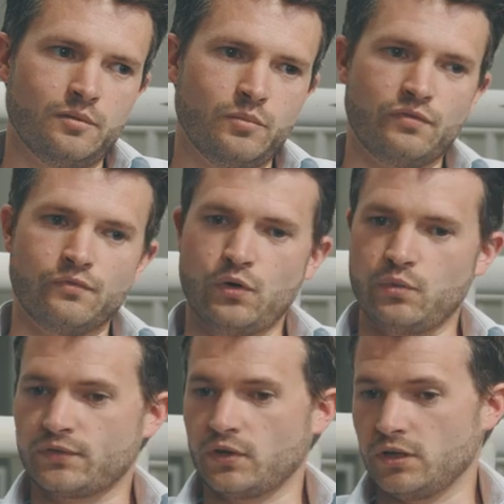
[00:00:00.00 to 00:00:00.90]
Moving
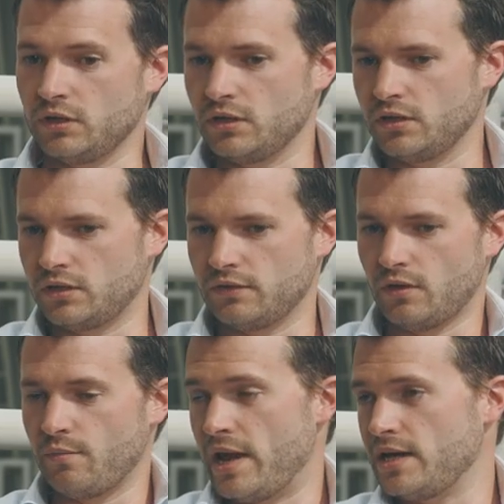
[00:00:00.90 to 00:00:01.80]
forward, we've got the, the,
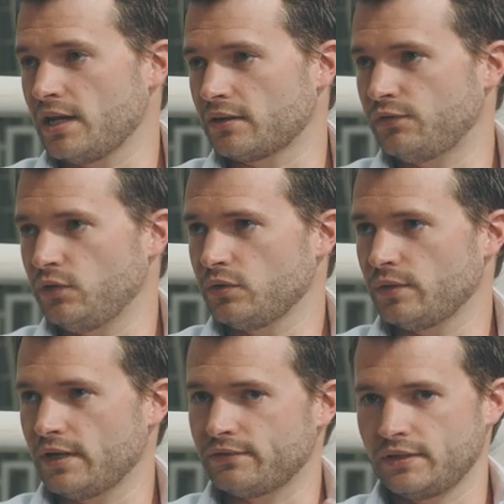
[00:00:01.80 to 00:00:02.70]
the on main deck forward,
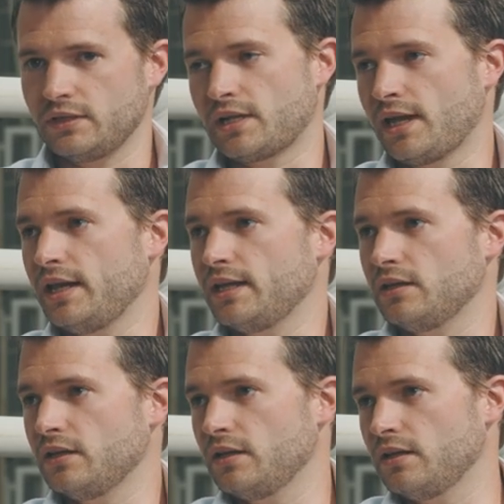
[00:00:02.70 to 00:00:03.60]
we have the, the galley
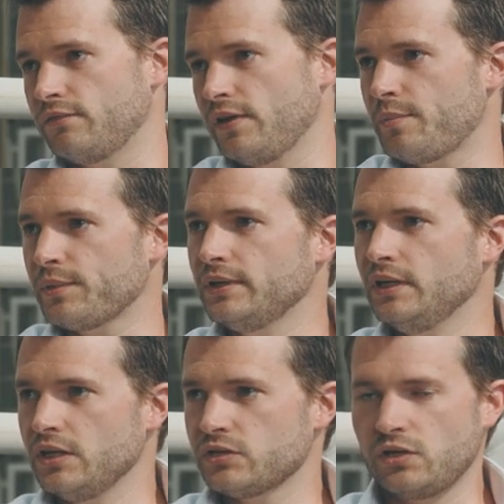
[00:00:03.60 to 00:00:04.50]
and the, and the V I P.
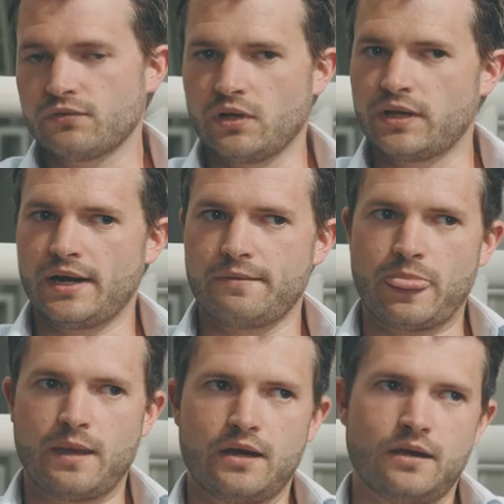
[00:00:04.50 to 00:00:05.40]
So you've got that
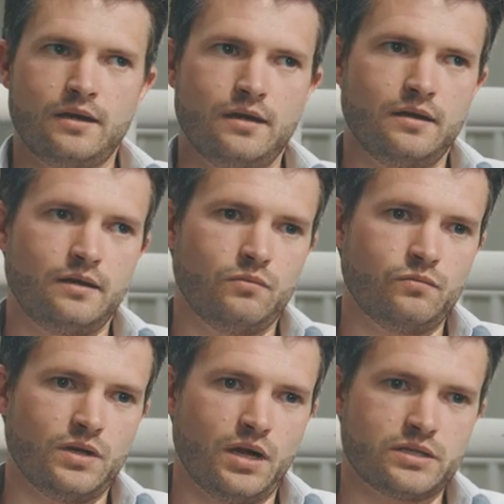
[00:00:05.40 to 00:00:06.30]
uh,
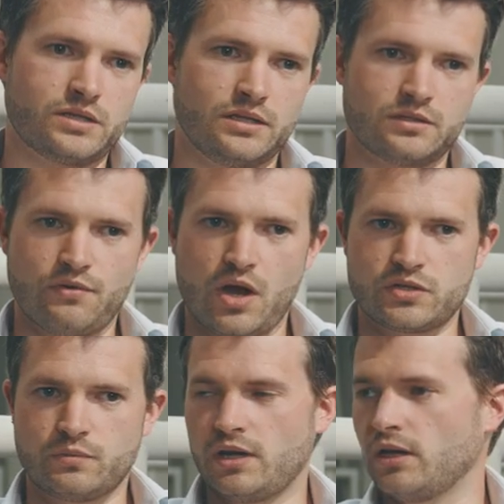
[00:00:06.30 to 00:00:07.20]
nice
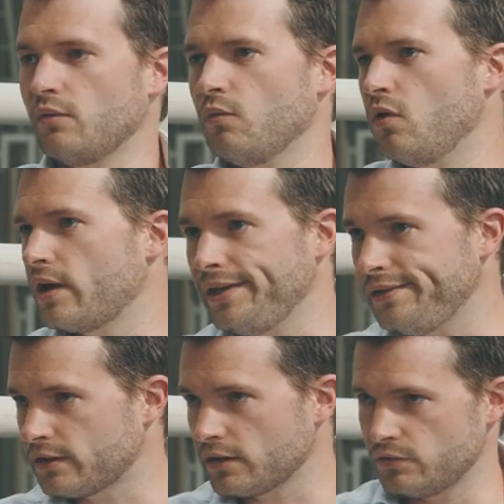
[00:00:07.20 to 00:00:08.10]
interaction where you can walk in,
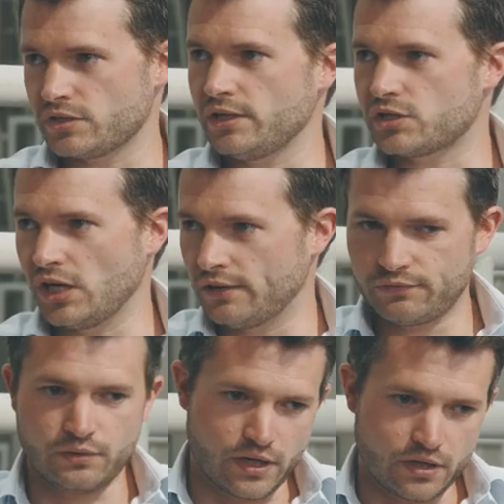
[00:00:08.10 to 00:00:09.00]
you can go and see the
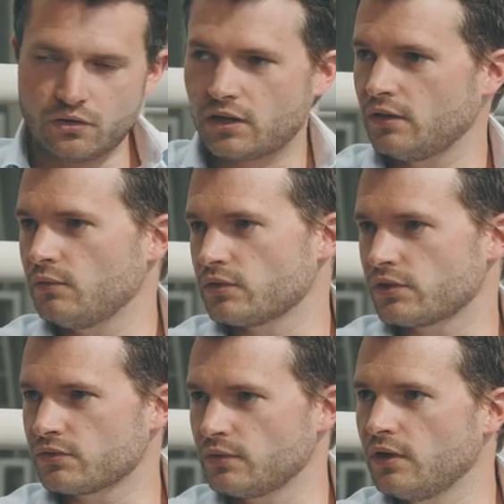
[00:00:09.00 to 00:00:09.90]
chef, what are you cooking,
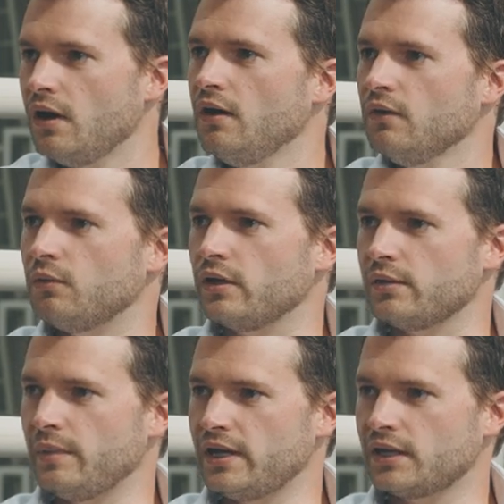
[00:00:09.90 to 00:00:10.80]
what's, what, what are
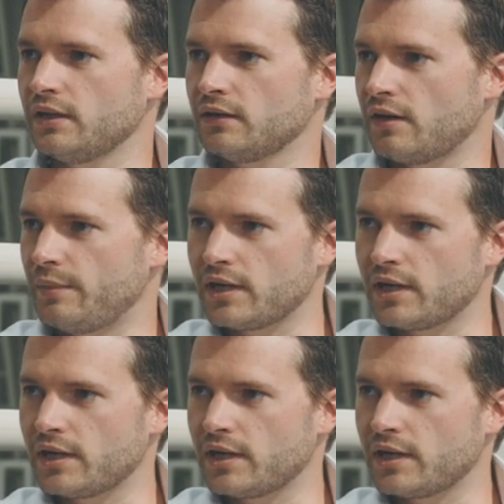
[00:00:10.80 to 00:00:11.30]
you making, grab a